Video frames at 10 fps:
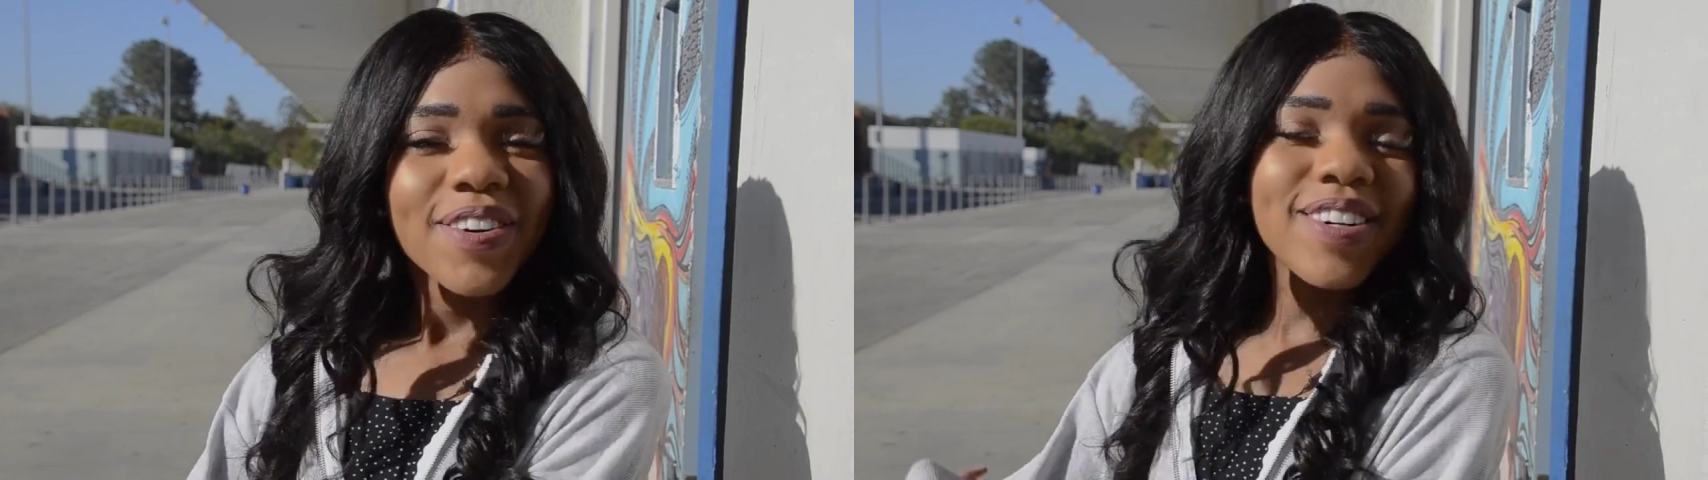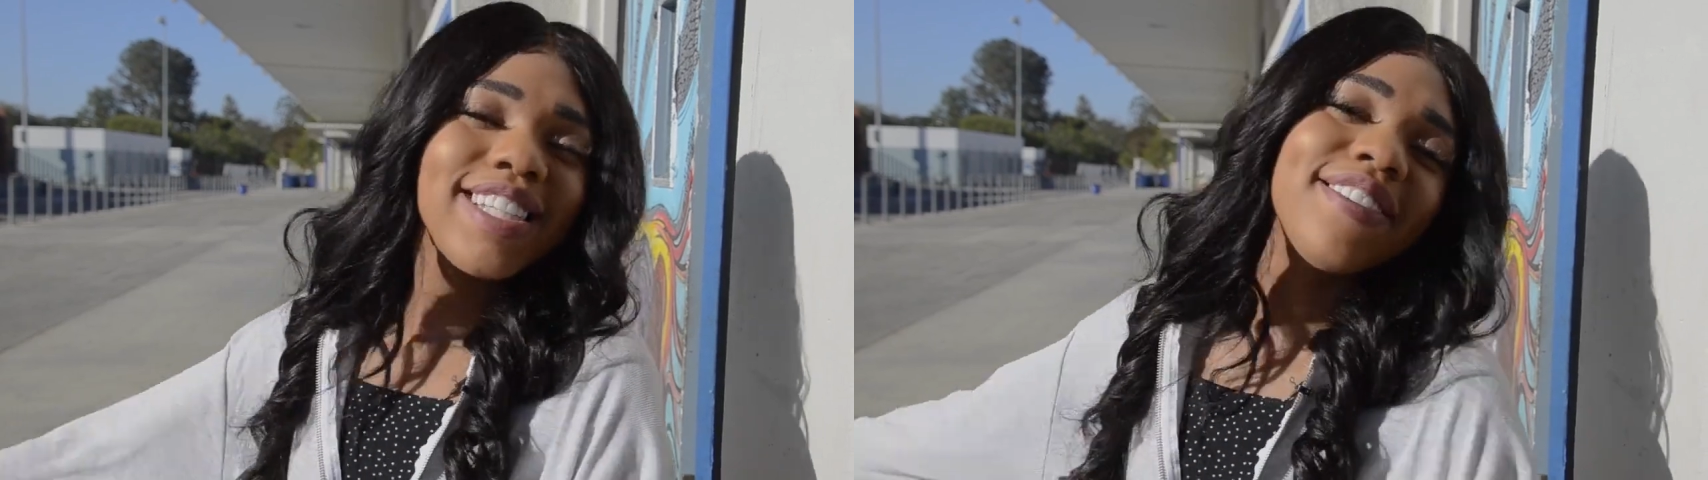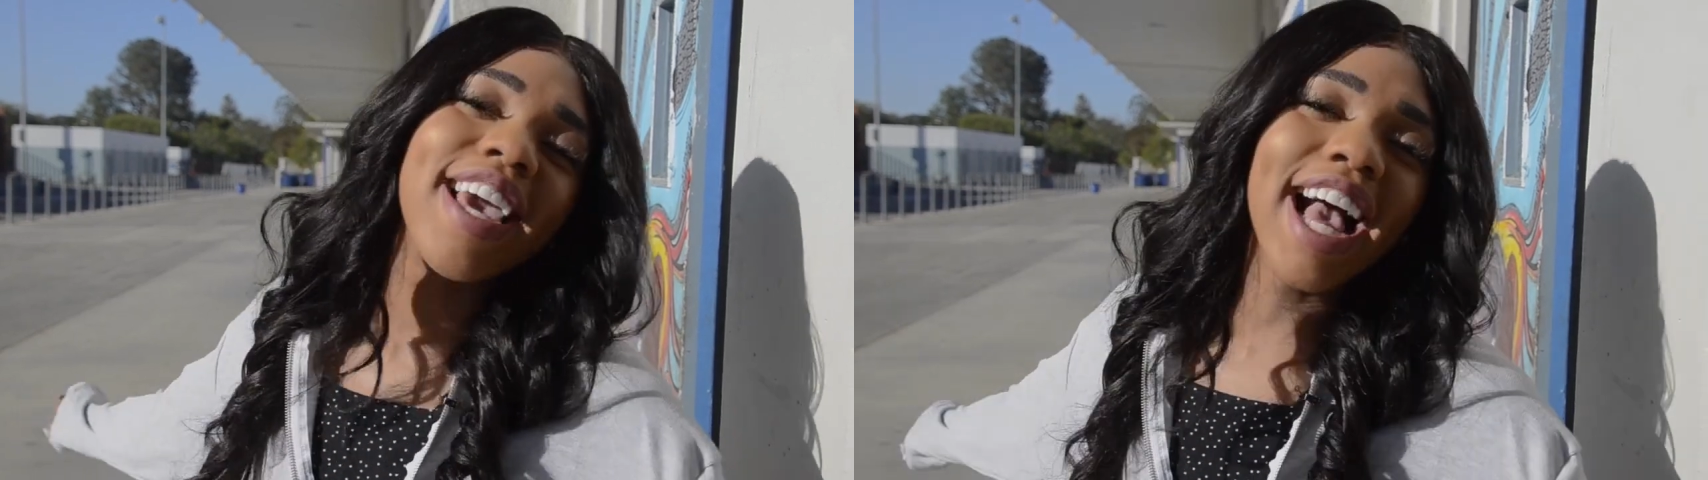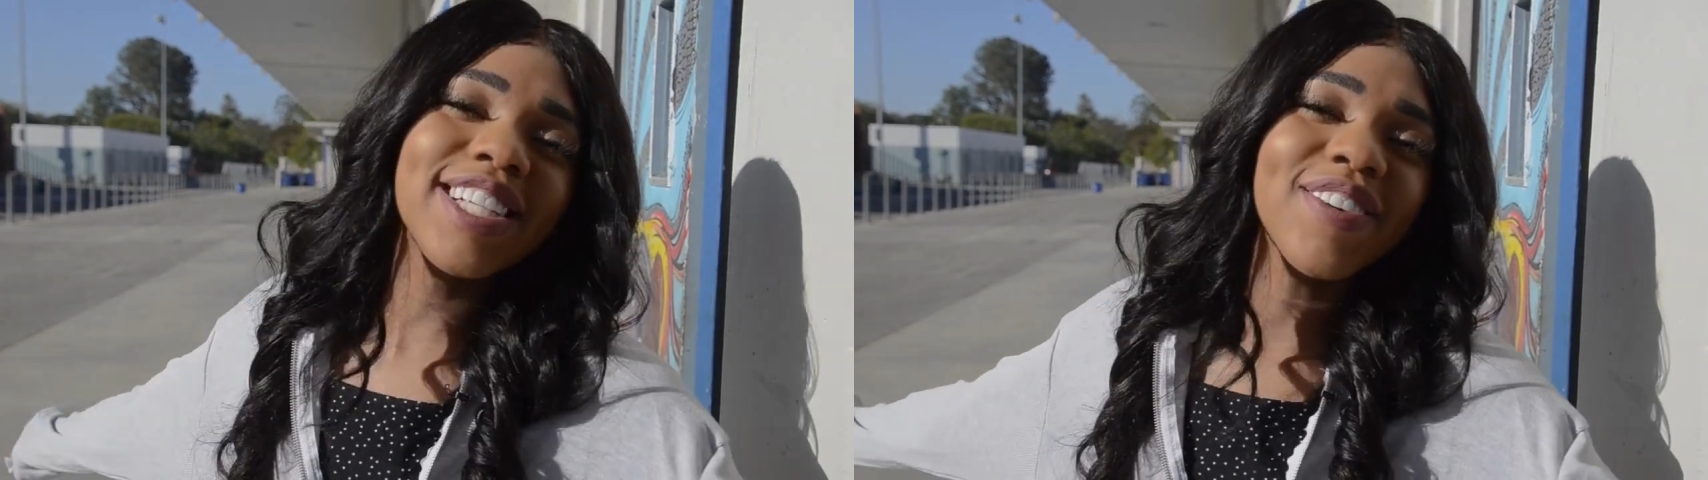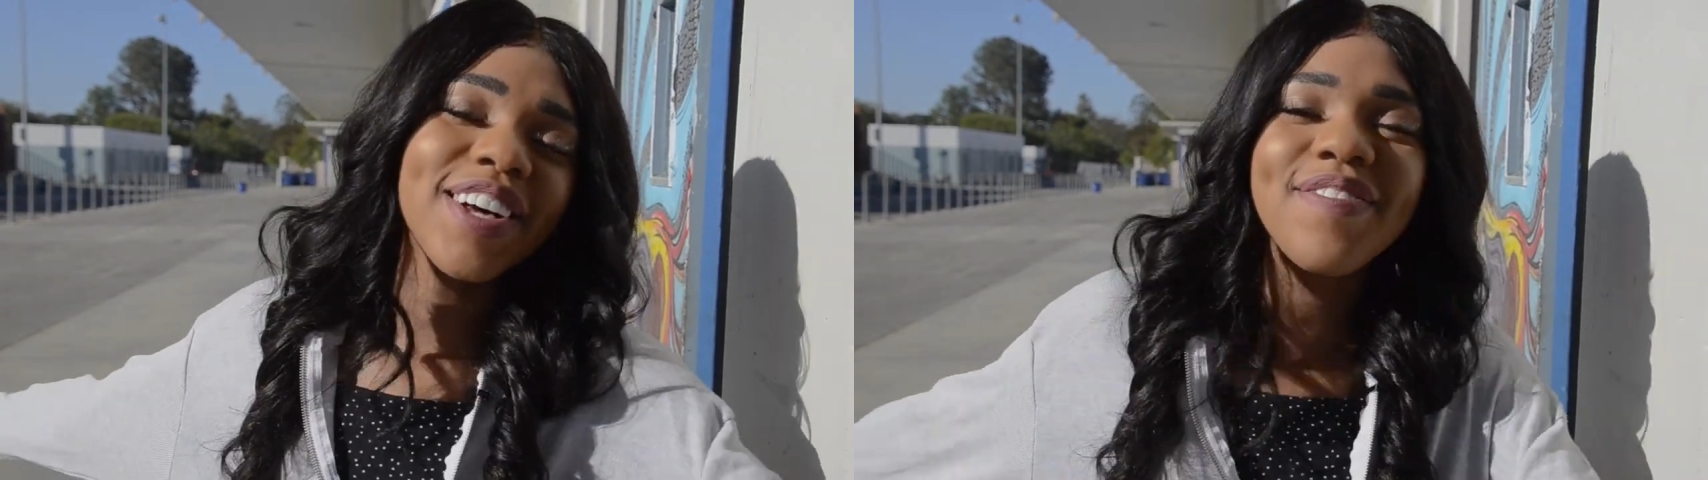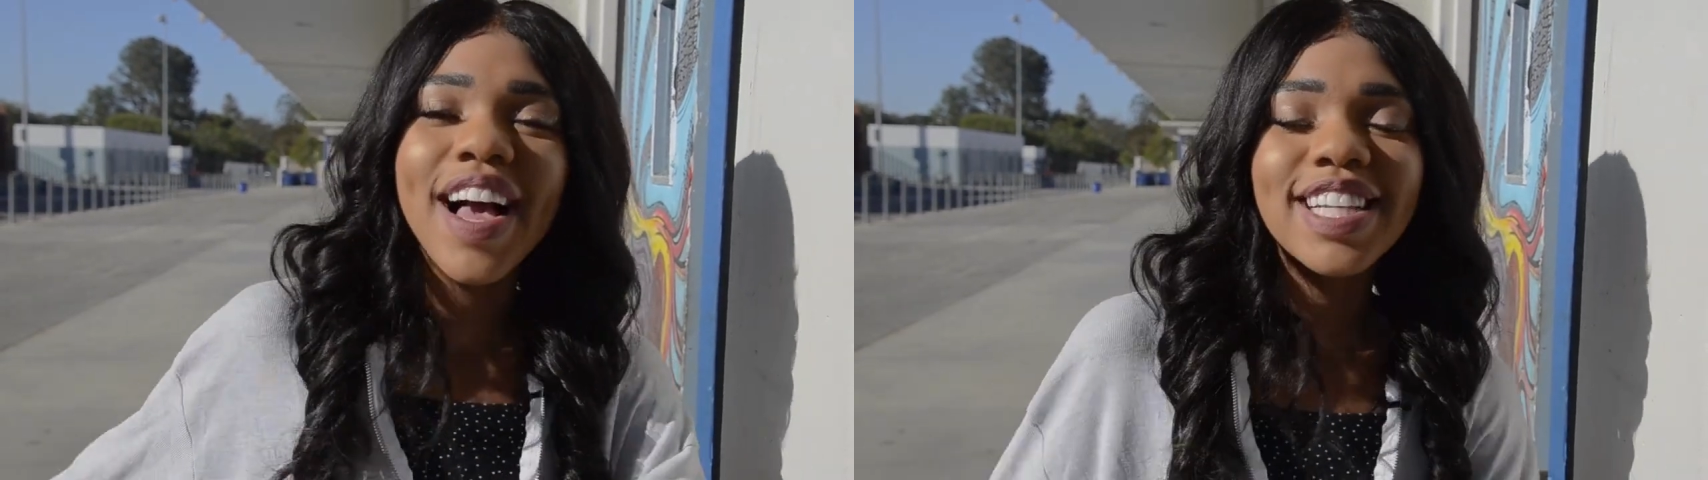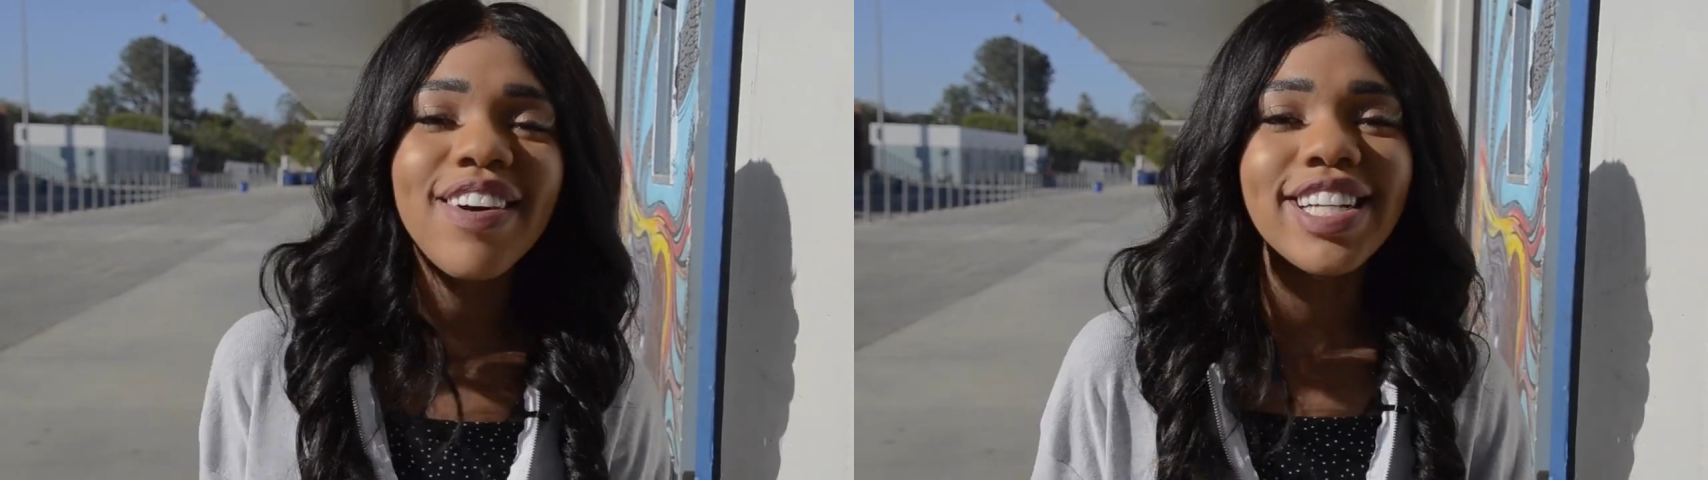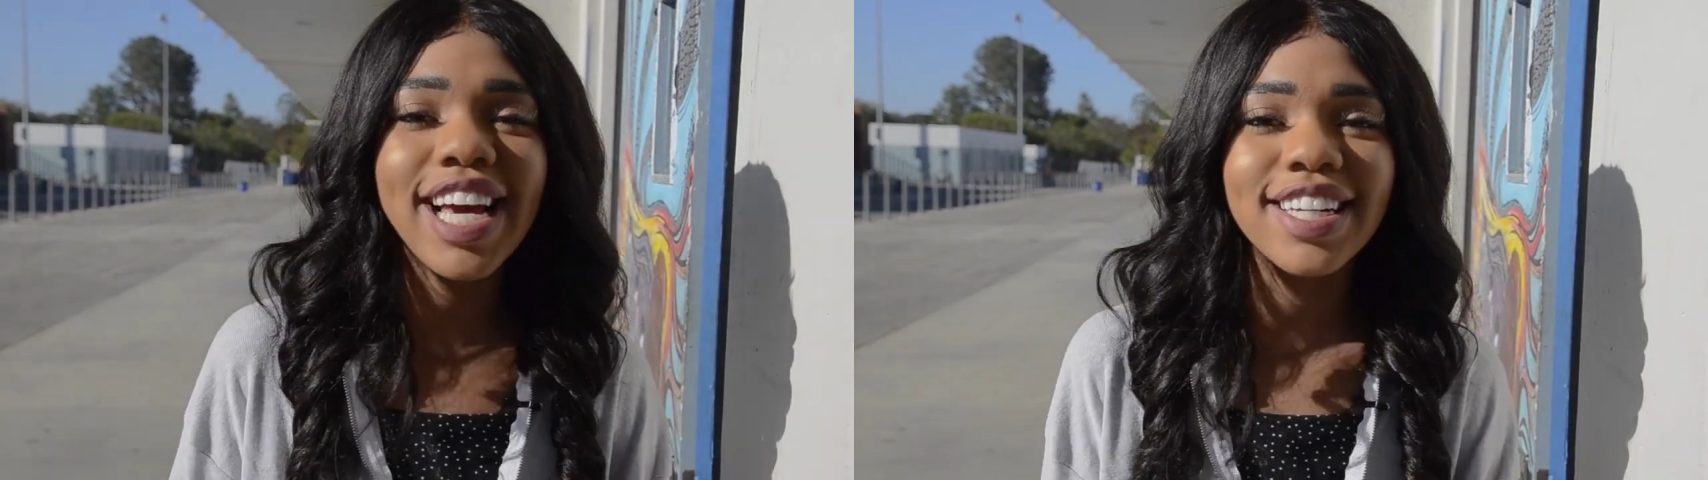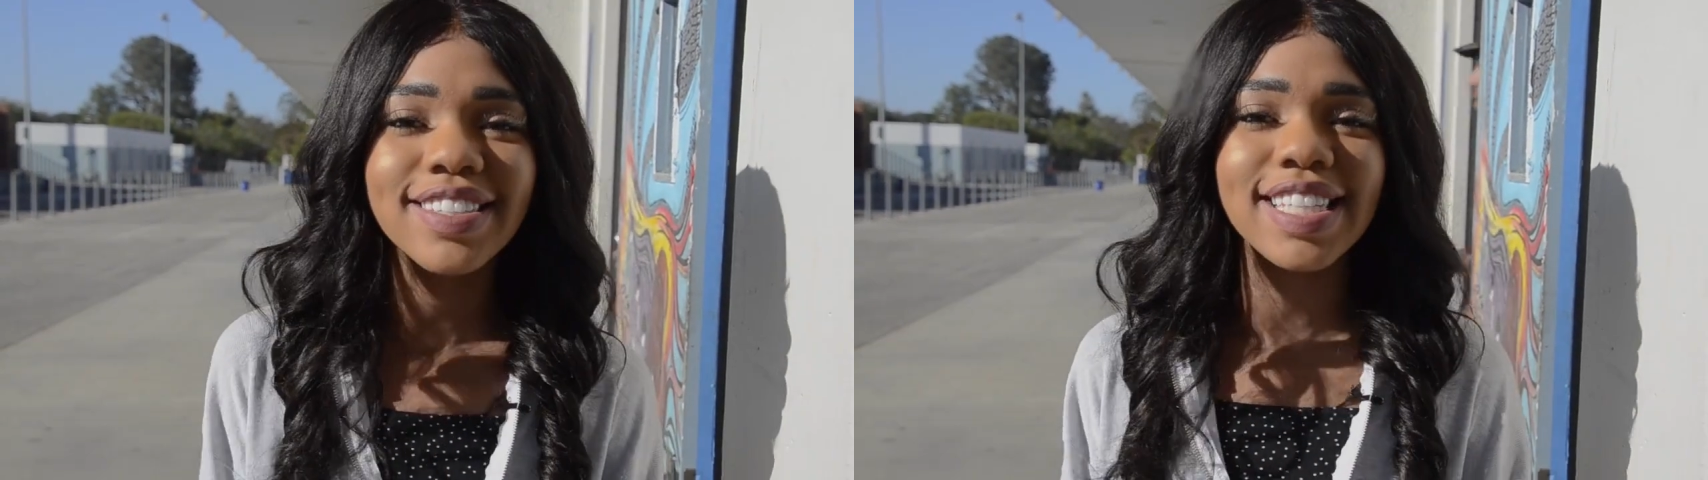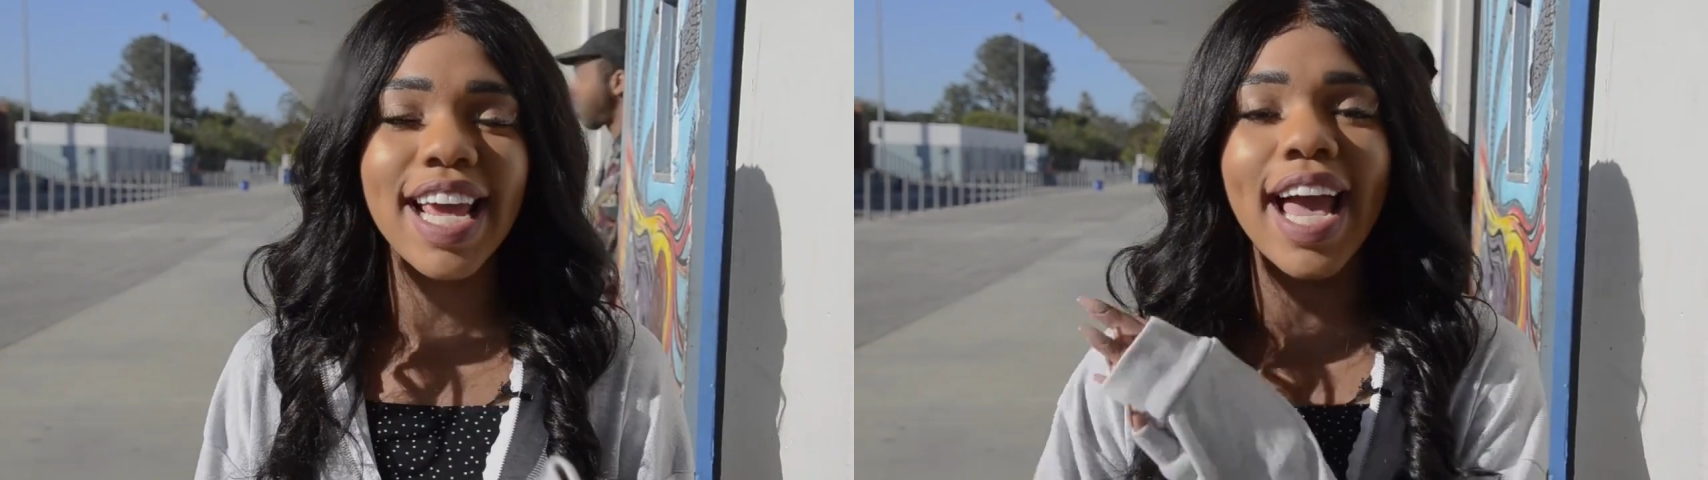What's up, guys? Welcome back to my
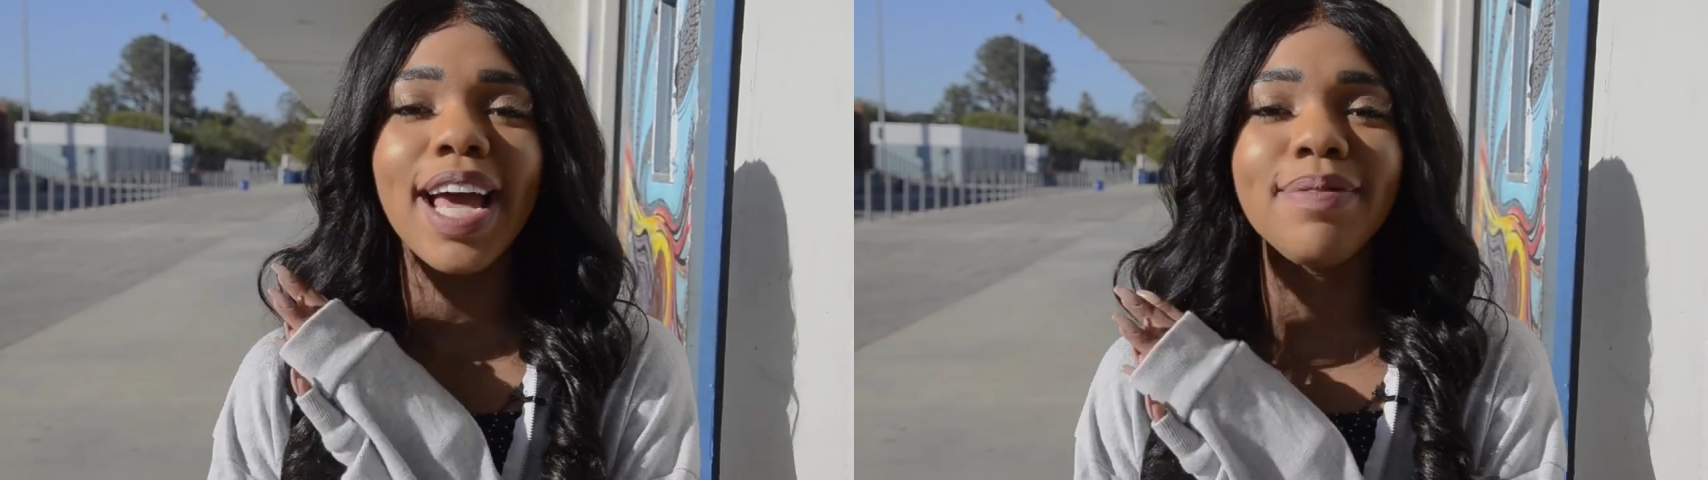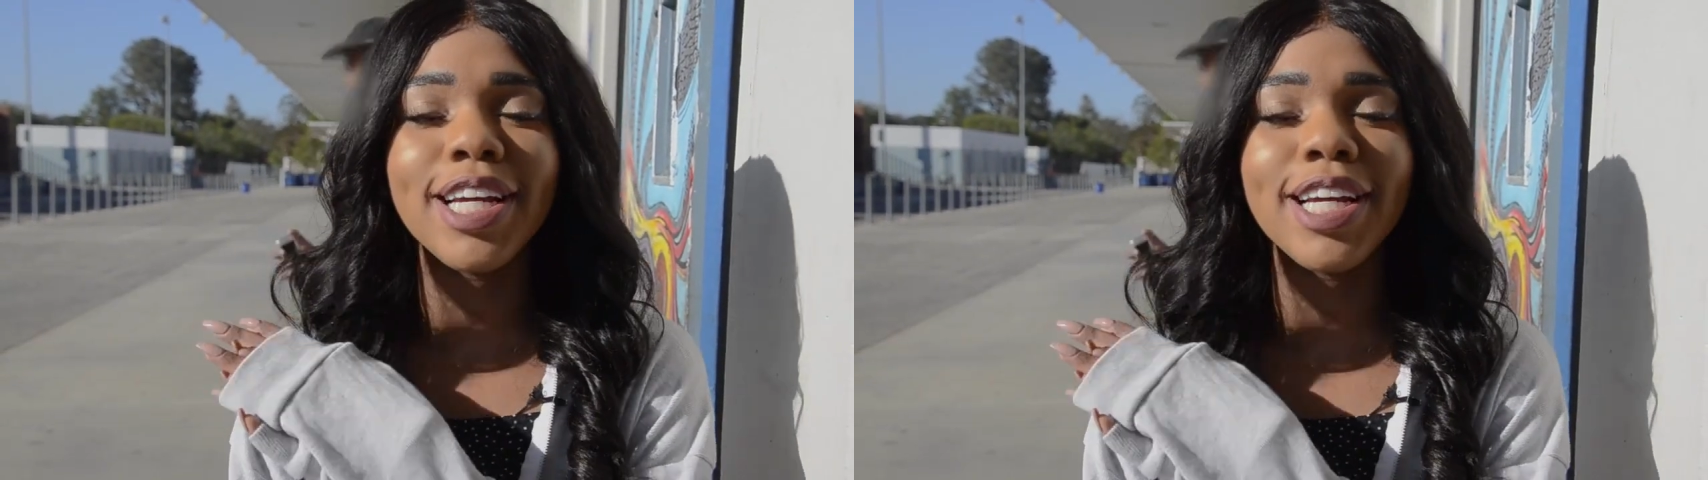channel. Today I'm